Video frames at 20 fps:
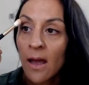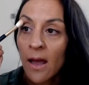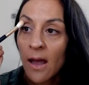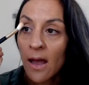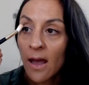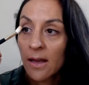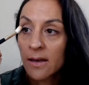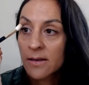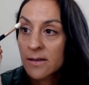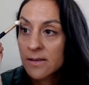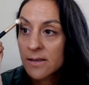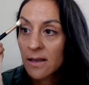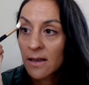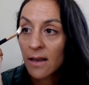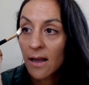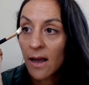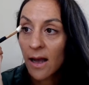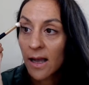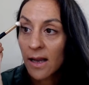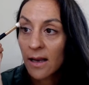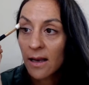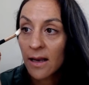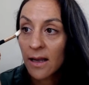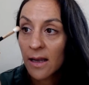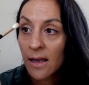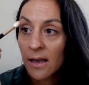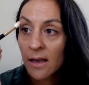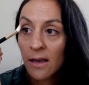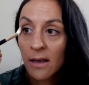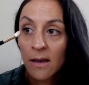and just
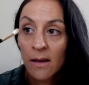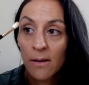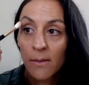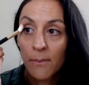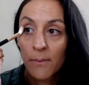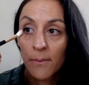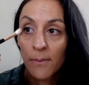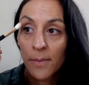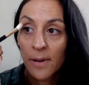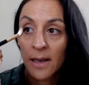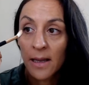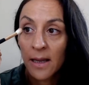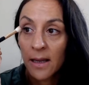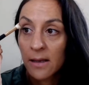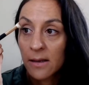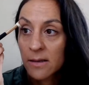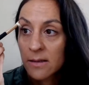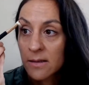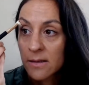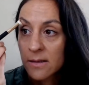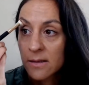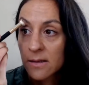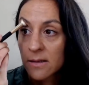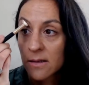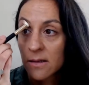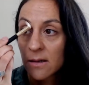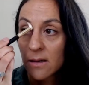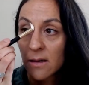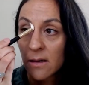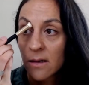lightly blend
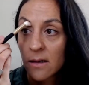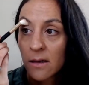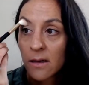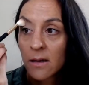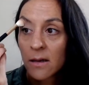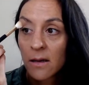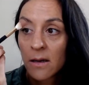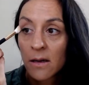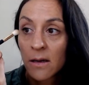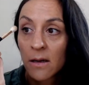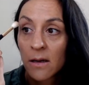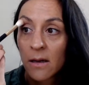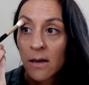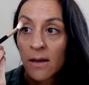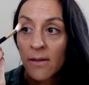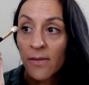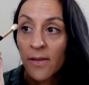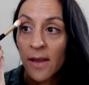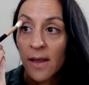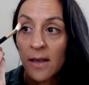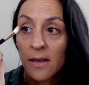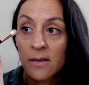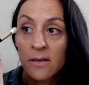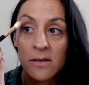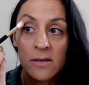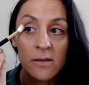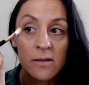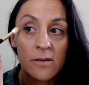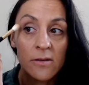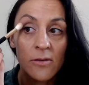the
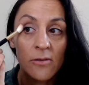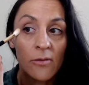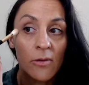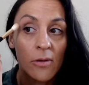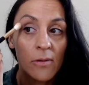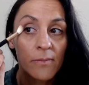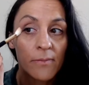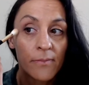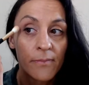edges through.